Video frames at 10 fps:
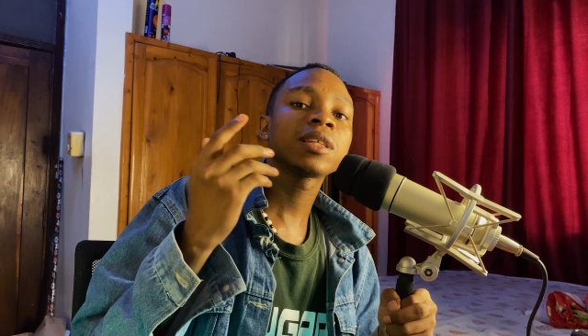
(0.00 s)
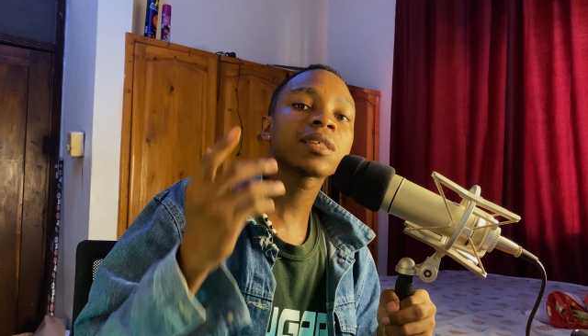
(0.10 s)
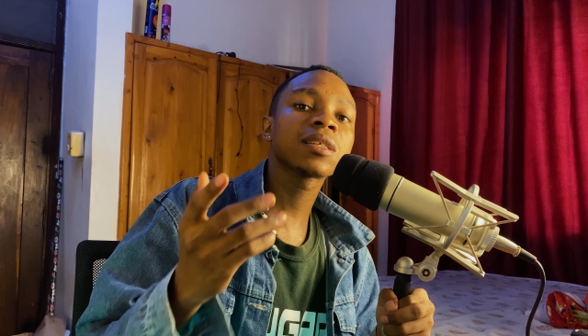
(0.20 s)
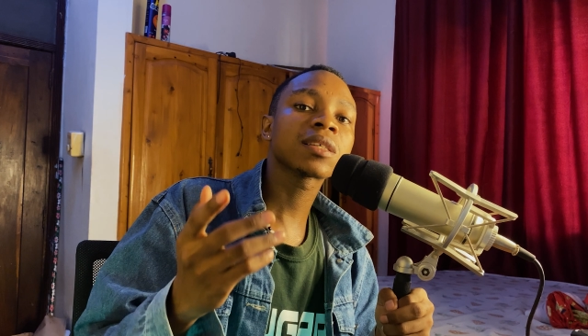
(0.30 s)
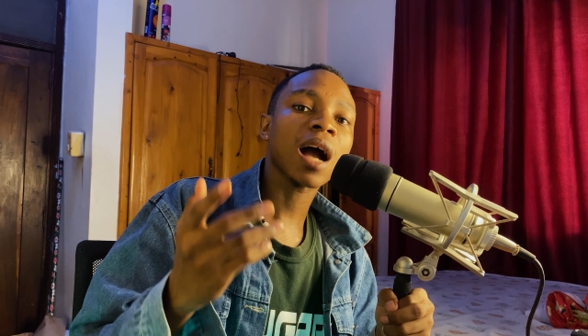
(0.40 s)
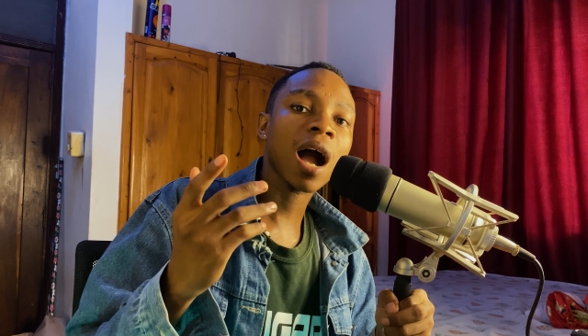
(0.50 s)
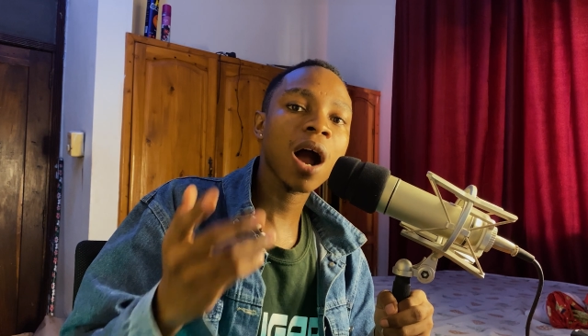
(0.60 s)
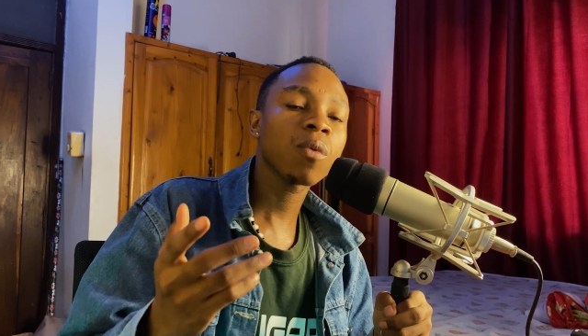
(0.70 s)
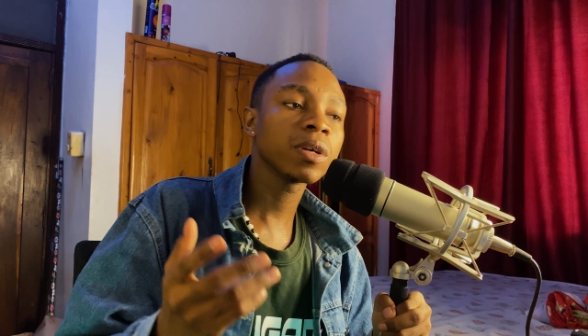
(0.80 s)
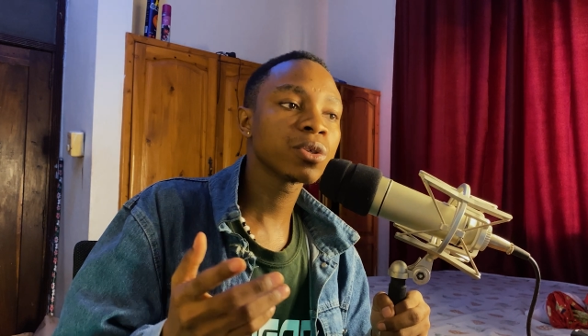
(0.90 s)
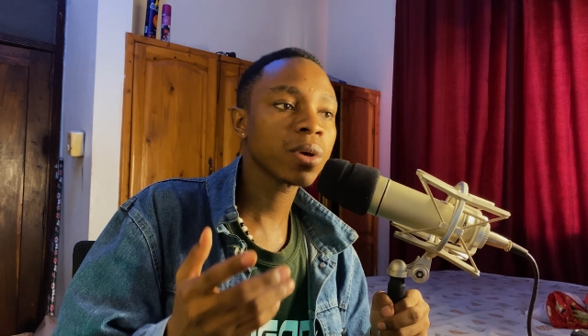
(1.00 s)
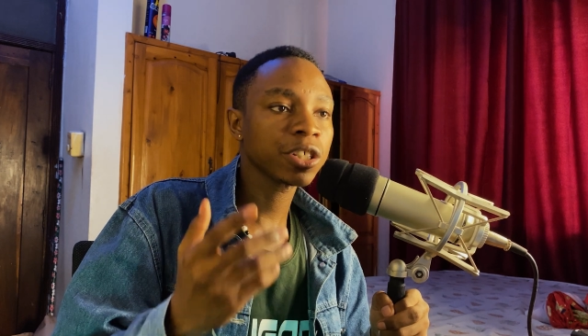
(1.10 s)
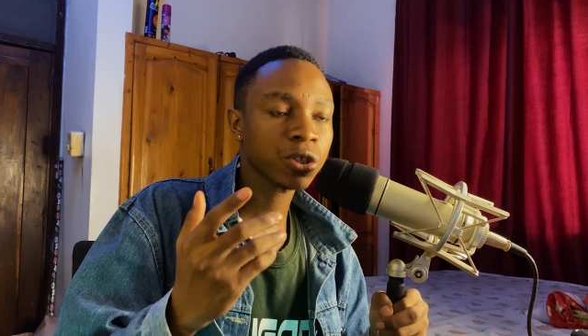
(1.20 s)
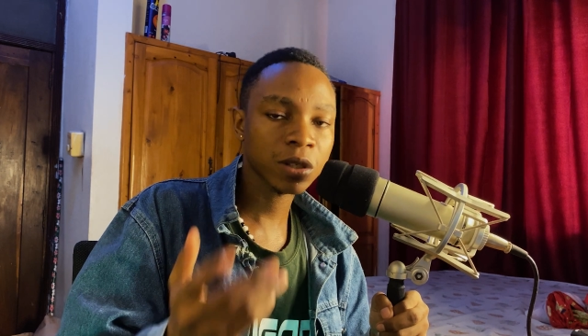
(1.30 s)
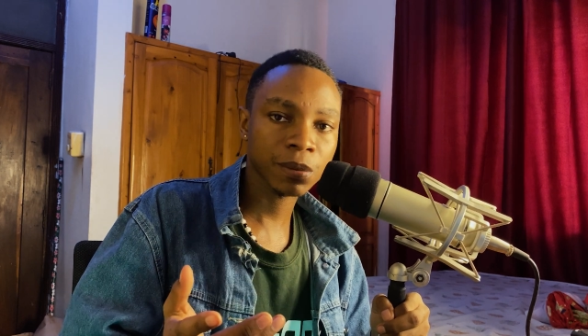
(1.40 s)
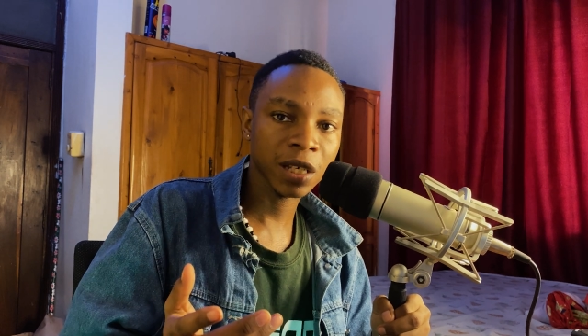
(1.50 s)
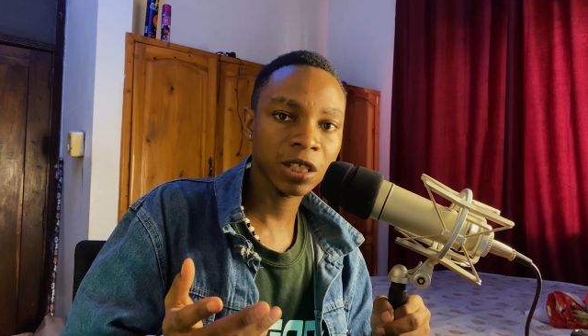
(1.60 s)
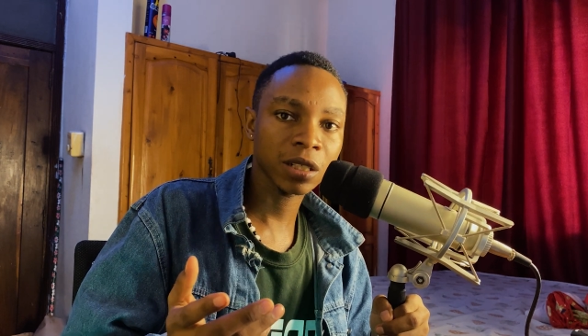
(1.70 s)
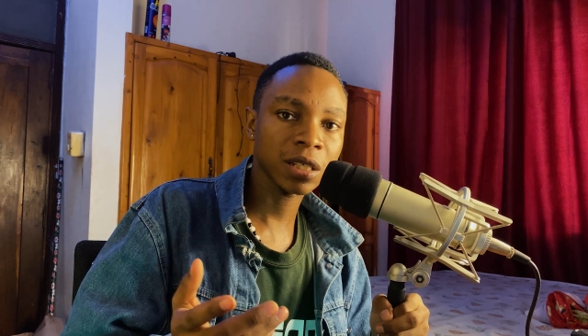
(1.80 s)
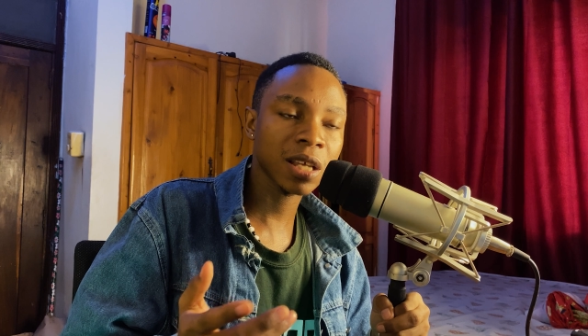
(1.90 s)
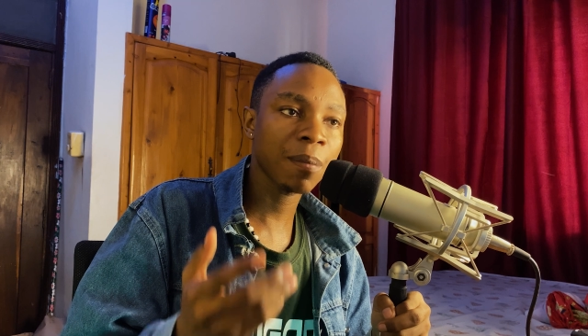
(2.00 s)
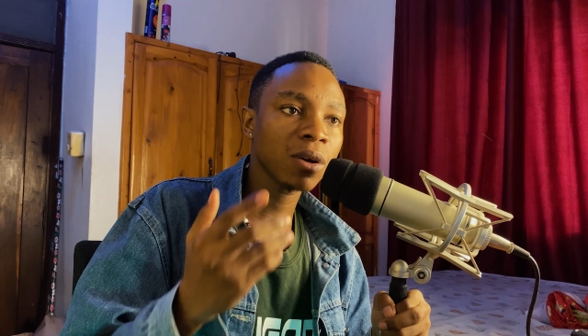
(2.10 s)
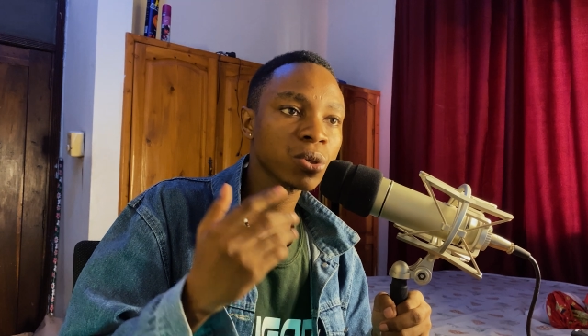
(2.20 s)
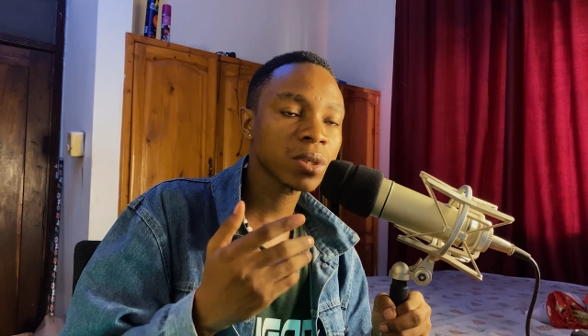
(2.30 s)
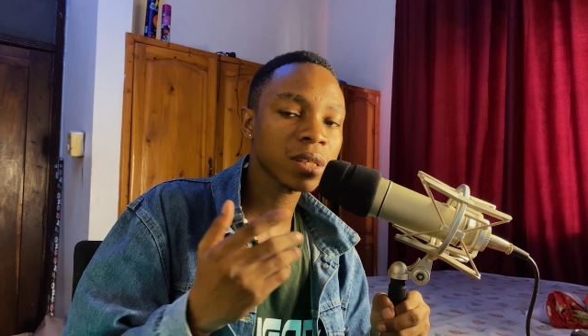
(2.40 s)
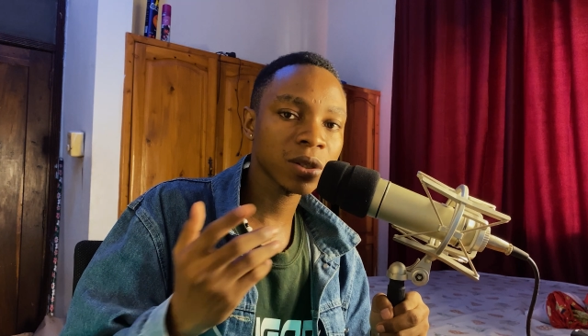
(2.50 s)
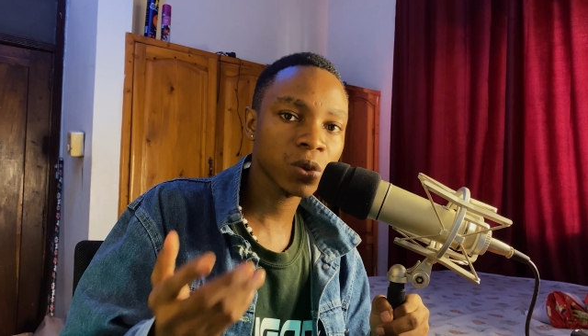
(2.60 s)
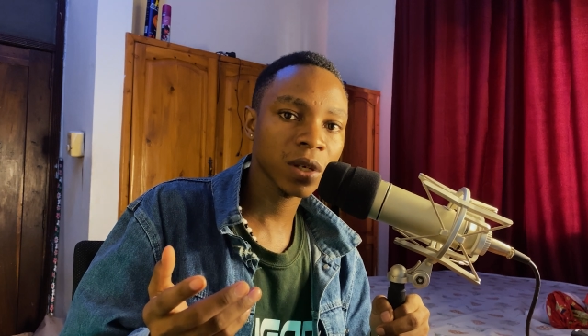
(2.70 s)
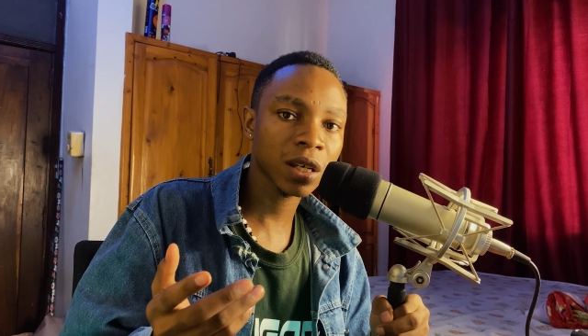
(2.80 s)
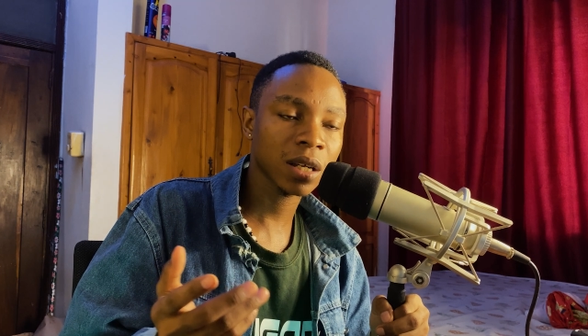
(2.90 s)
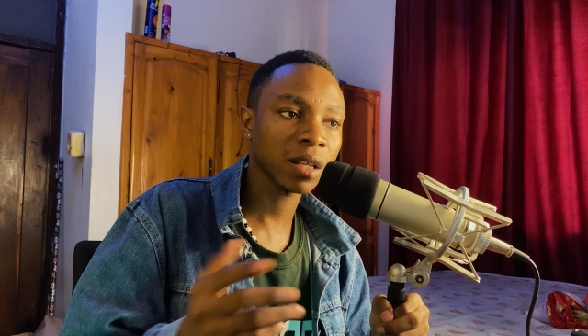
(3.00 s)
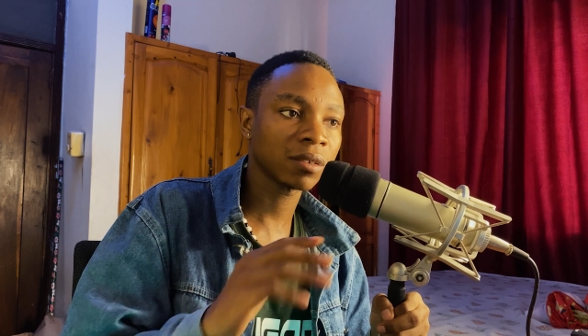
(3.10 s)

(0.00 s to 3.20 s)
this is how we do a shot matching it's about twist and tweak